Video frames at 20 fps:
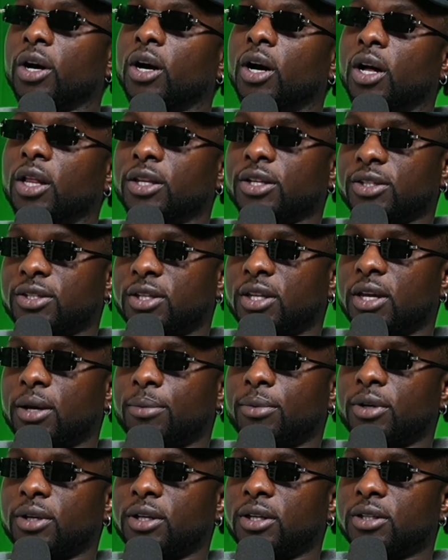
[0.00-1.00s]
calling
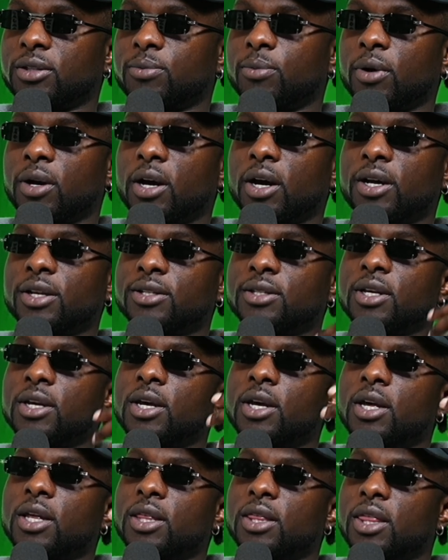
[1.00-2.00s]
celebrities because
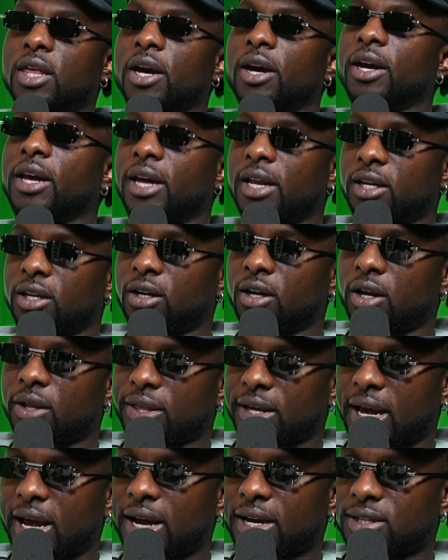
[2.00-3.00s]
they're getting all
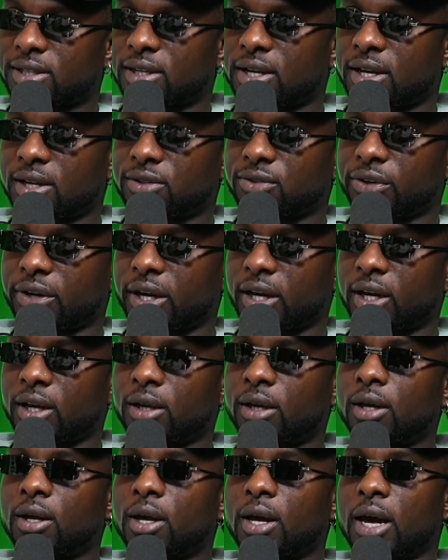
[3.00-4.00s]
the access,
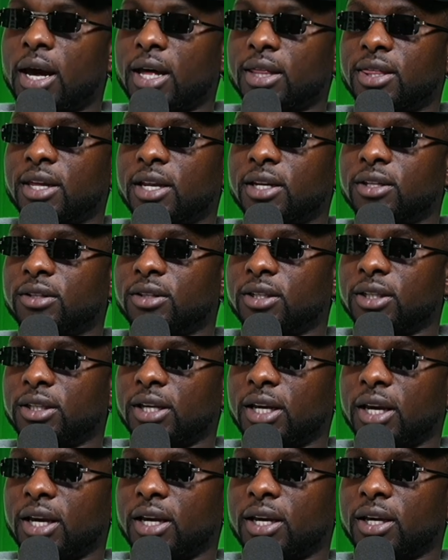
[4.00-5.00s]
right? At the end of the
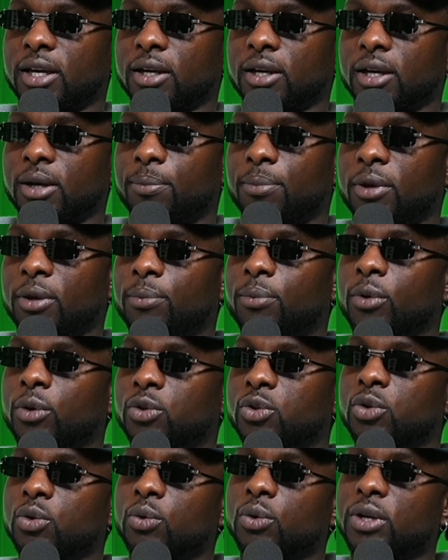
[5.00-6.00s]
day, people
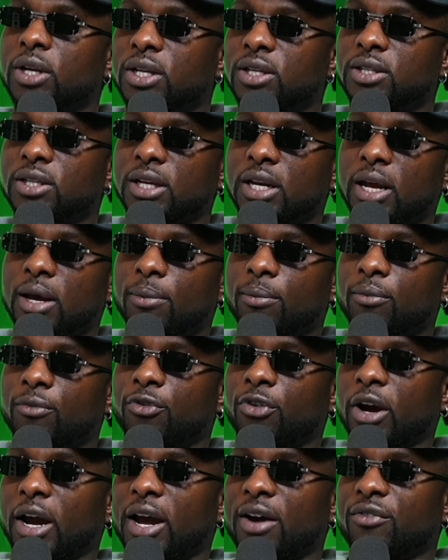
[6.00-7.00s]
tune into them
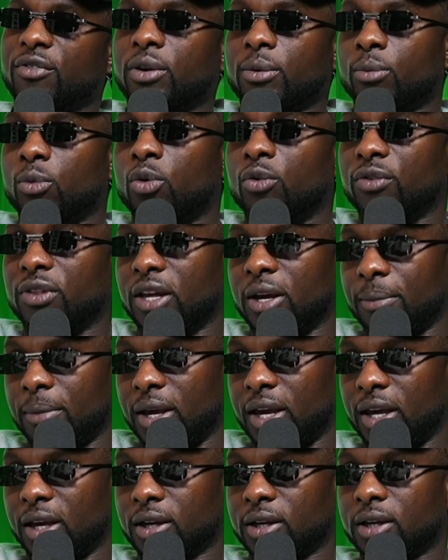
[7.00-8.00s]
for every move they
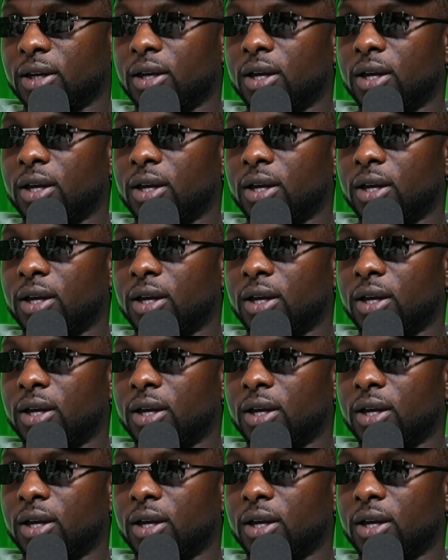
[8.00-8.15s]
make.